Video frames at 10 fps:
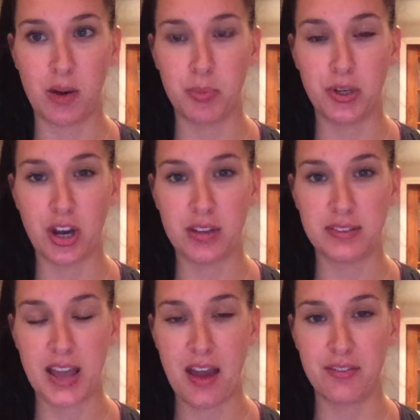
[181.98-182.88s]
put on,
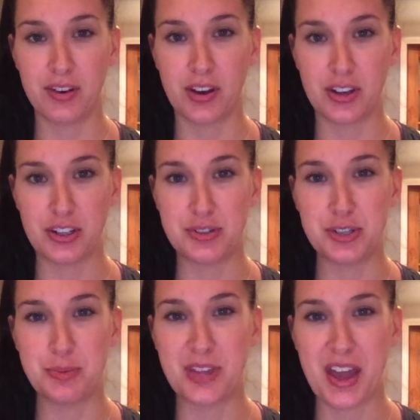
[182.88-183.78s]
on
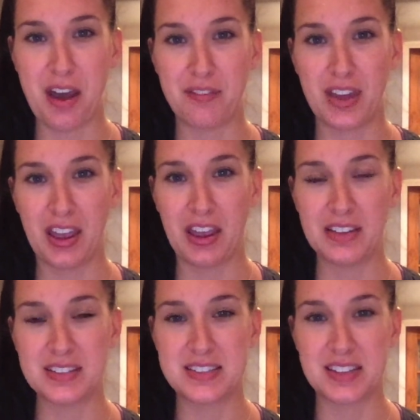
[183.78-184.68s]
YouTube, they have a
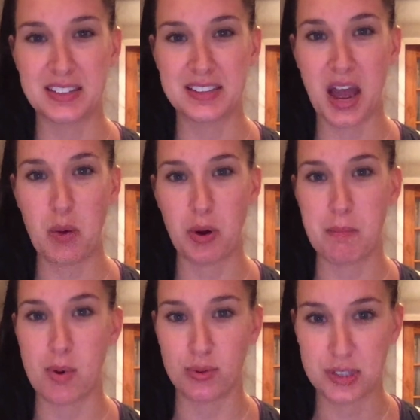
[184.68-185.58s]
6-hour
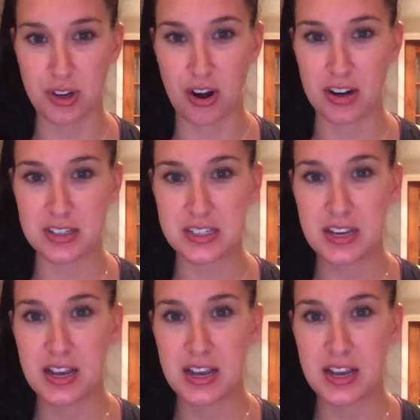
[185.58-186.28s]
Mozart